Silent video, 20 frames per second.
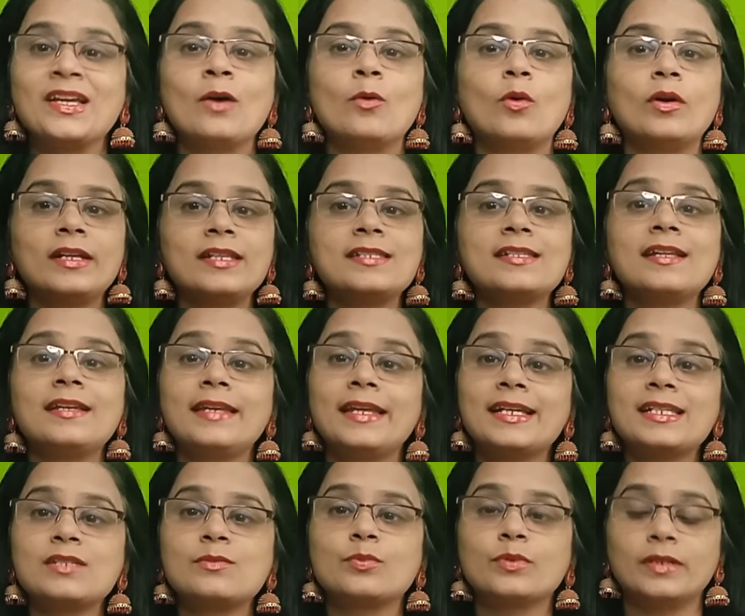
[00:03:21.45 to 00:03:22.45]
What is the
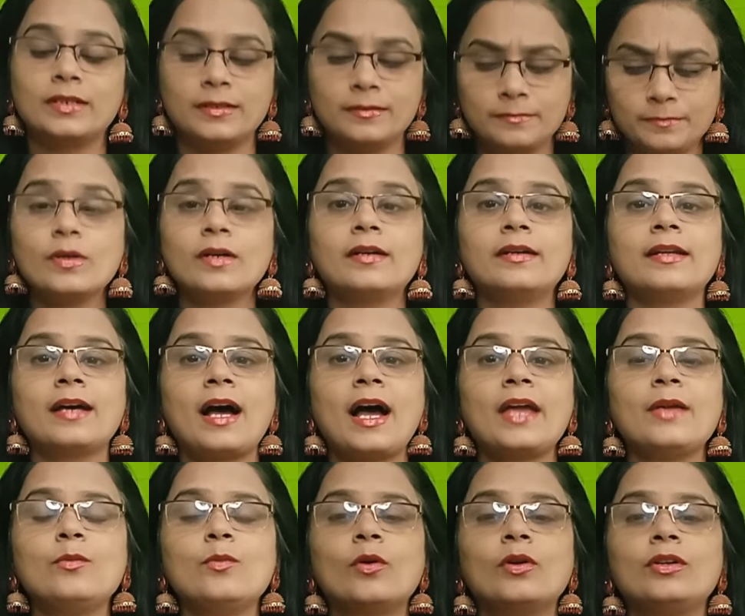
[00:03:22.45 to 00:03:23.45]
next word? Word
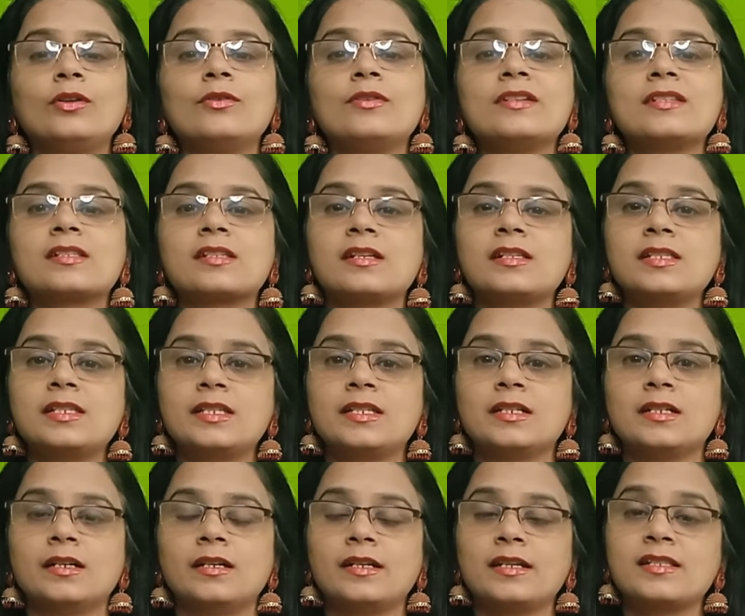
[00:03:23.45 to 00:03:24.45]
I want to discuss
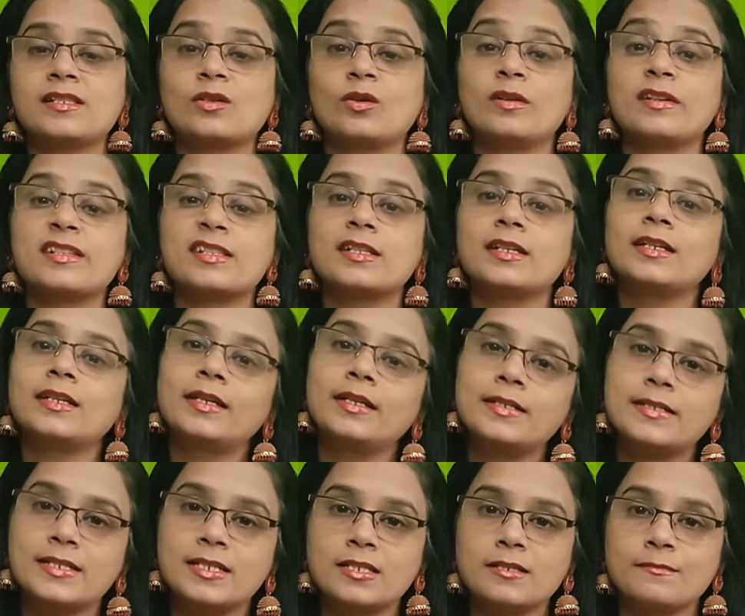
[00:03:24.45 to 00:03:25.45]
here is called as the
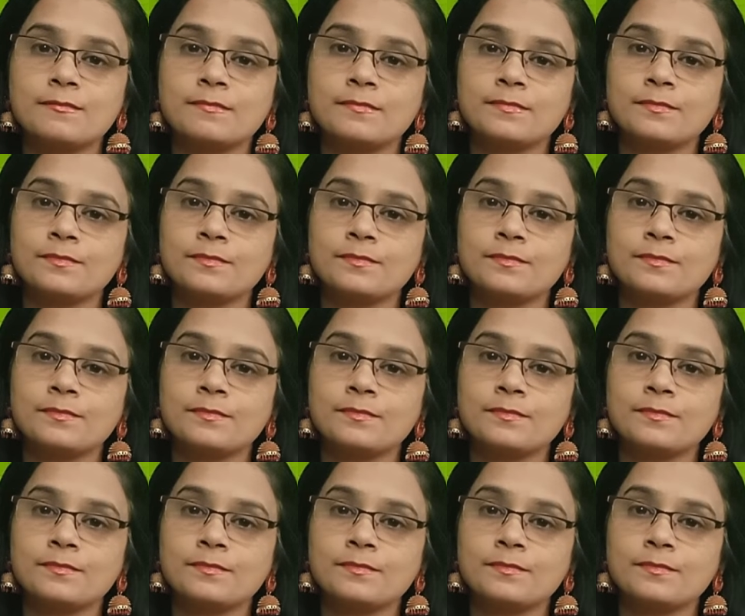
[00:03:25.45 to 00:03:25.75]
kids.